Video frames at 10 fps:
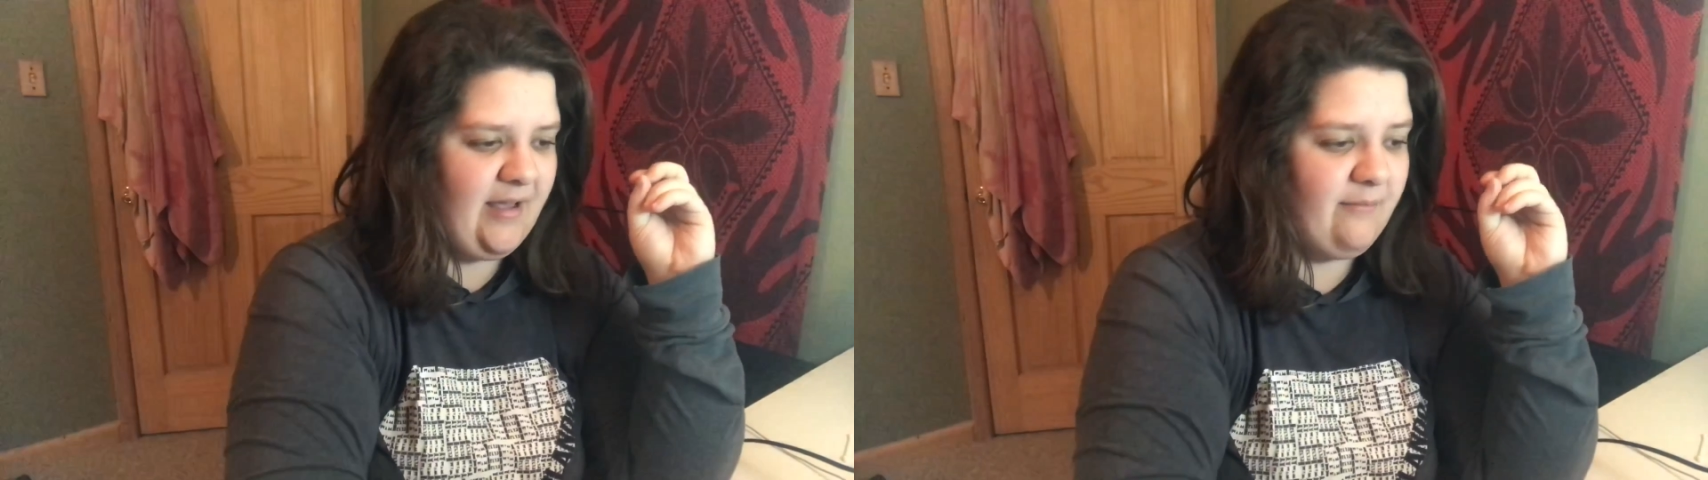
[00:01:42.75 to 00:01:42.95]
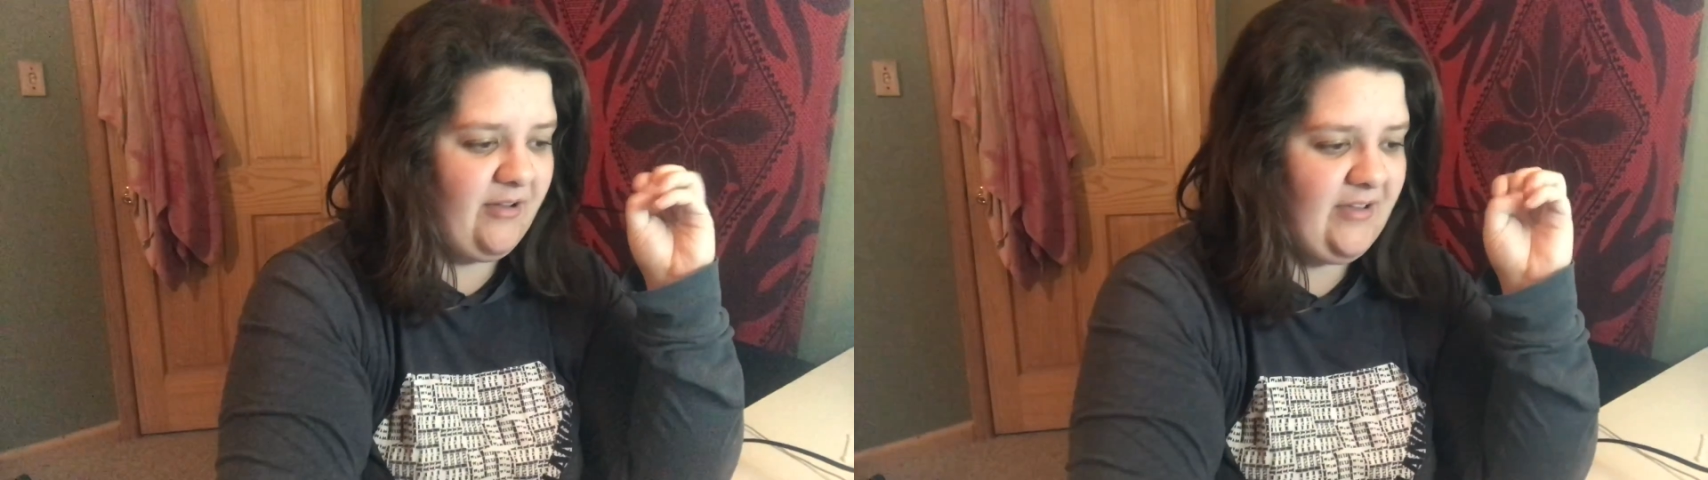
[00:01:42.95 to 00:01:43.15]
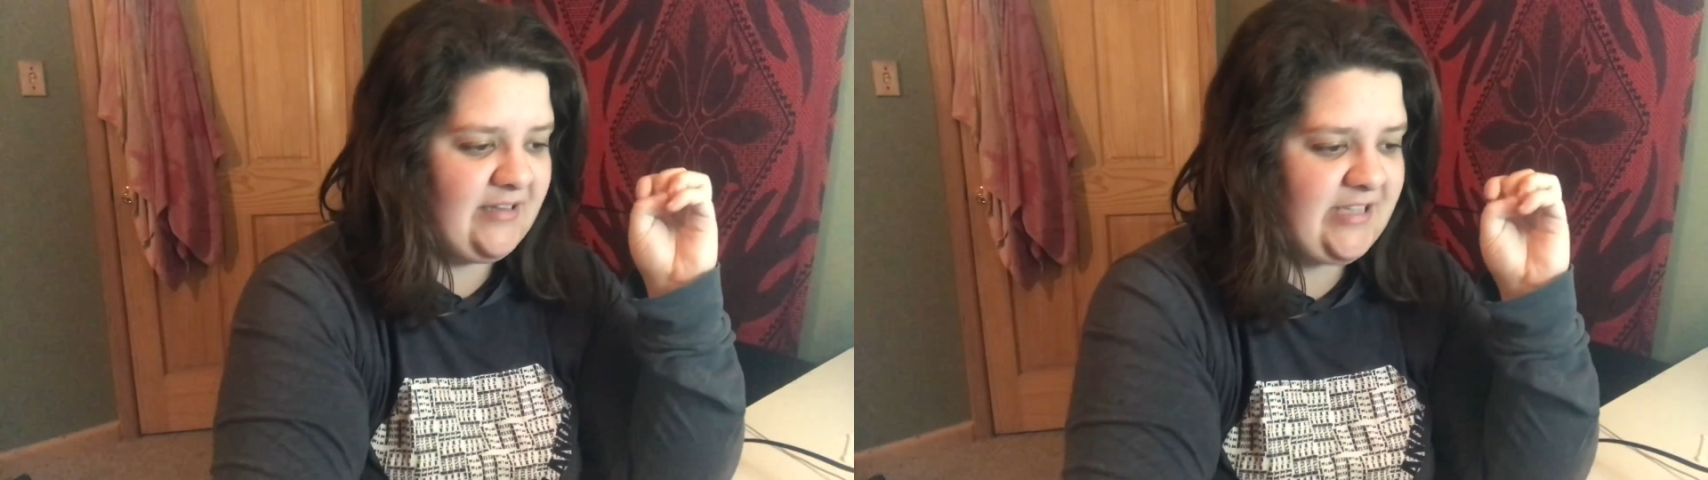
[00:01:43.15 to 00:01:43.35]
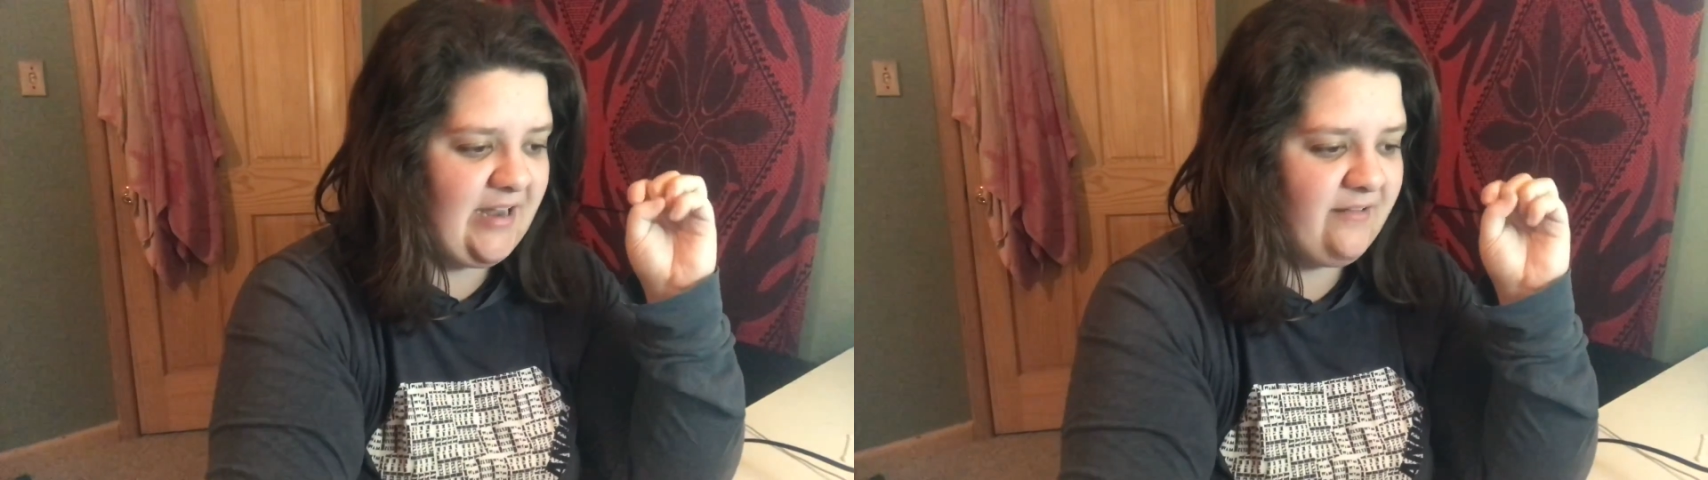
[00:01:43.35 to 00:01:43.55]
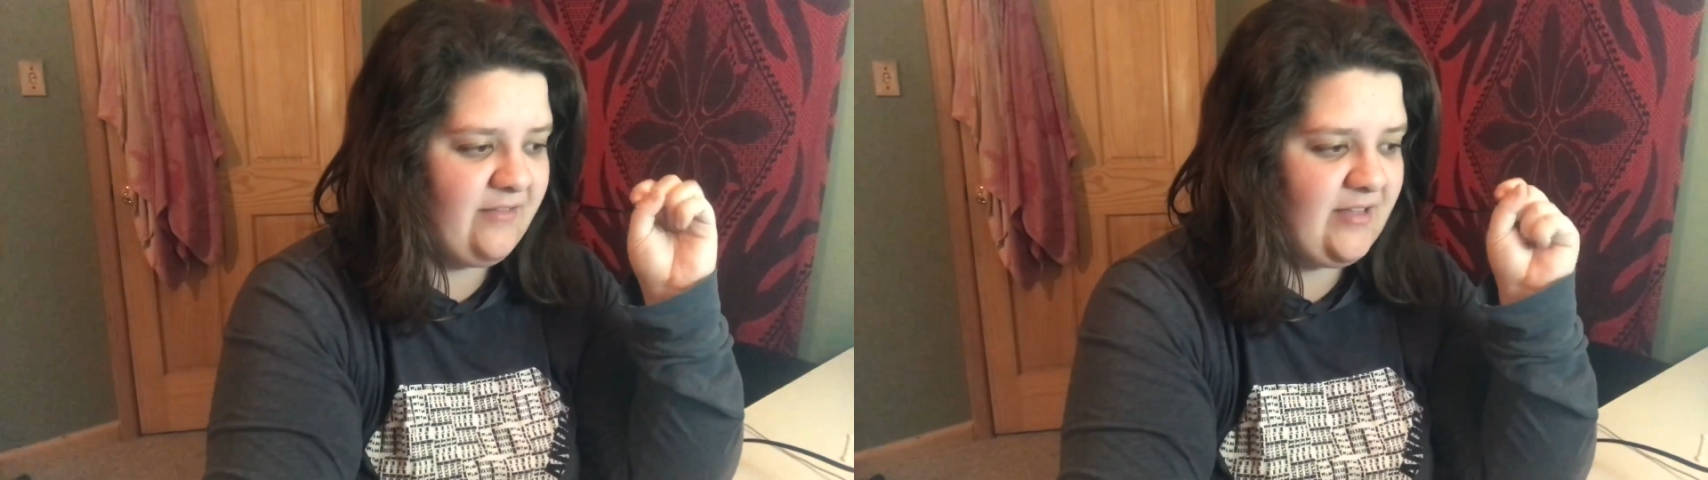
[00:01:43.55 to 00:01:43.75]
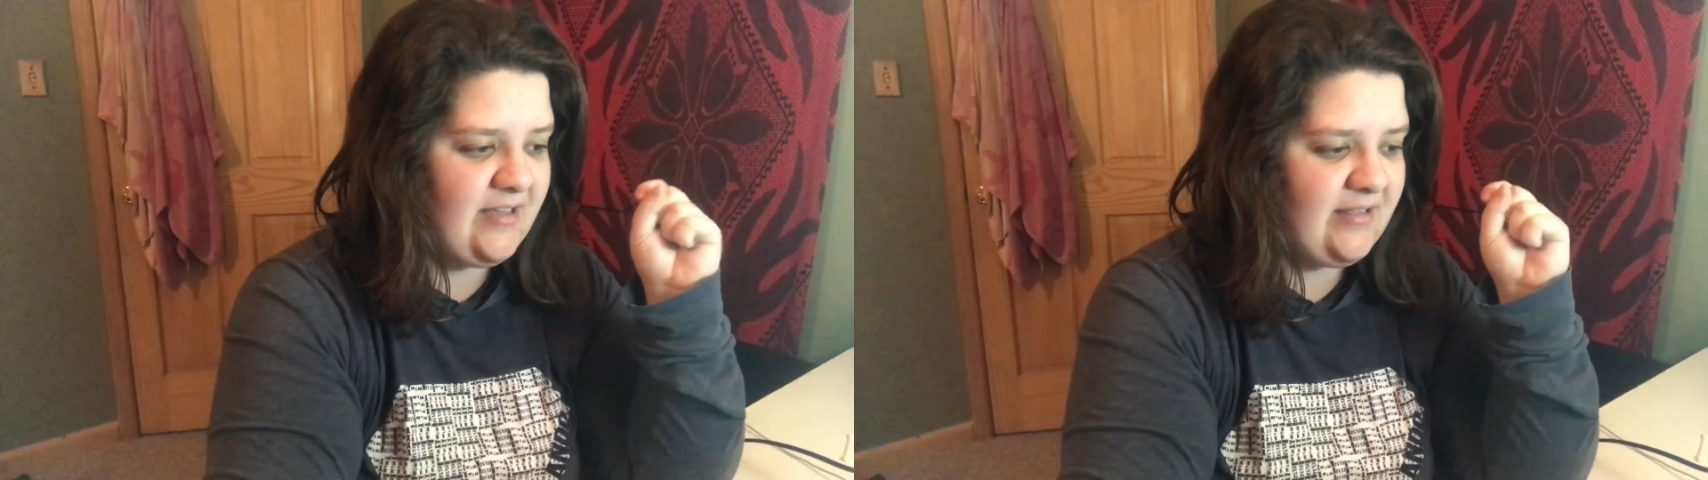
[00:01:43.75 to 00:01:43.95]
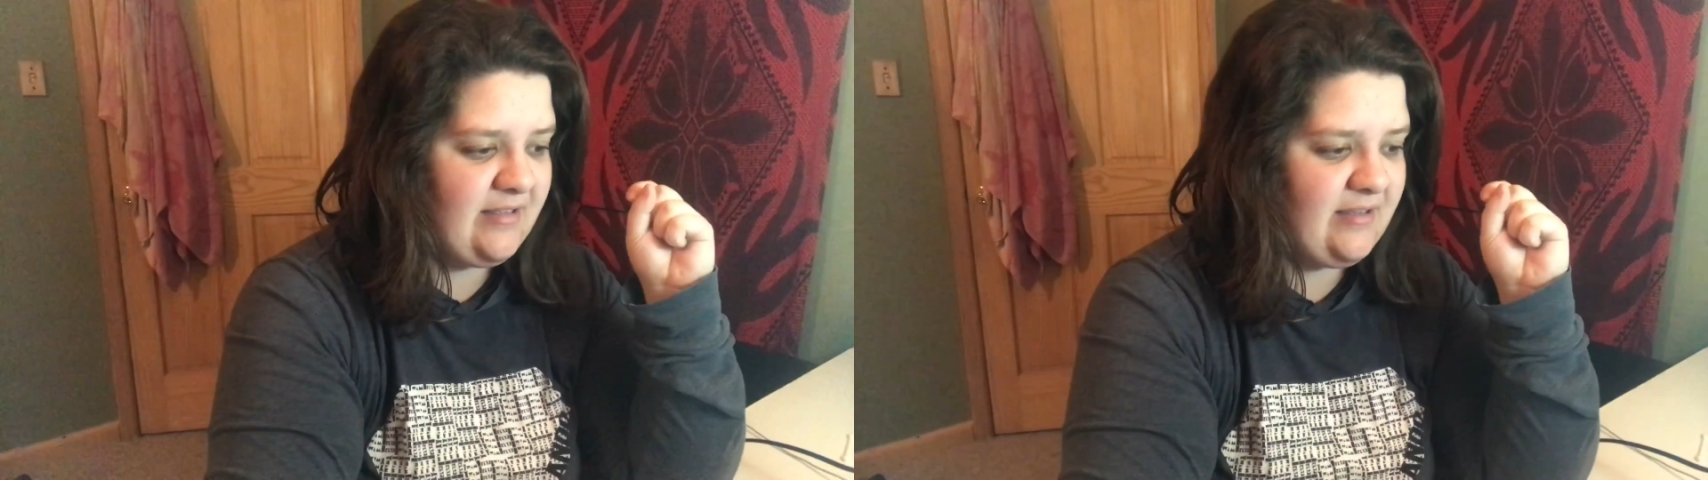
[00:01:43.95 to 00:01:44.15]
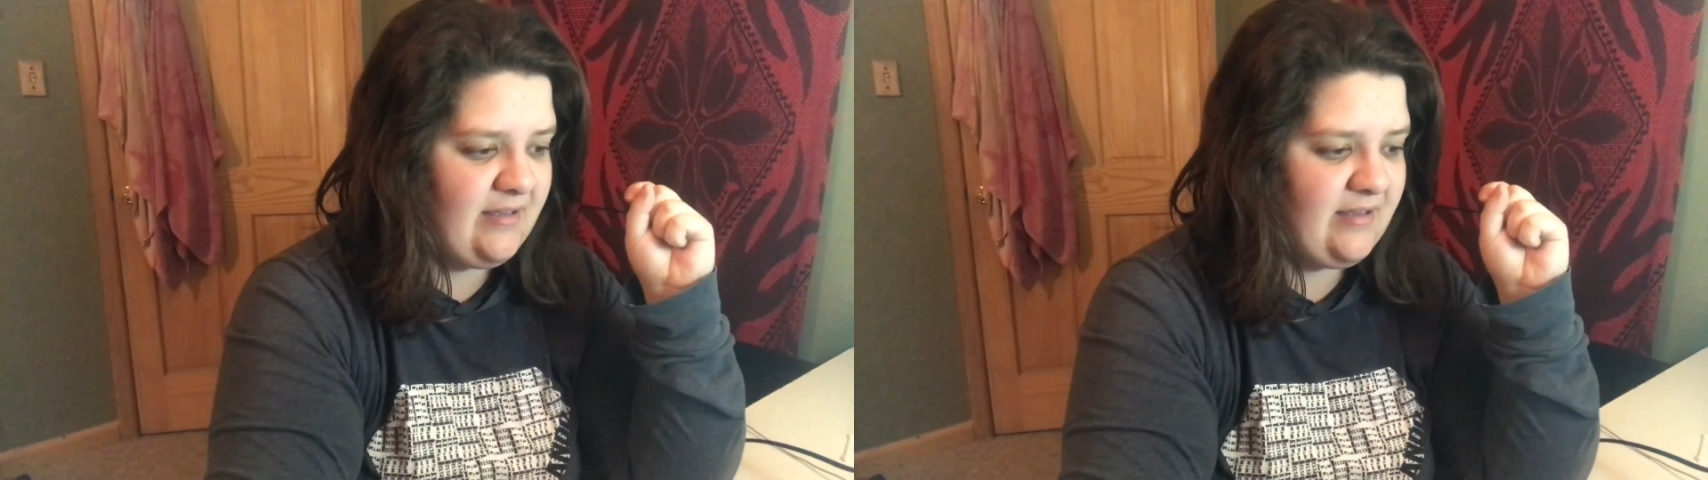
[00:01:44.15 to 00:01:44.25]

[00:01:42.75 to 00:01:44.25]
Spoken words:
I'm really excited for this.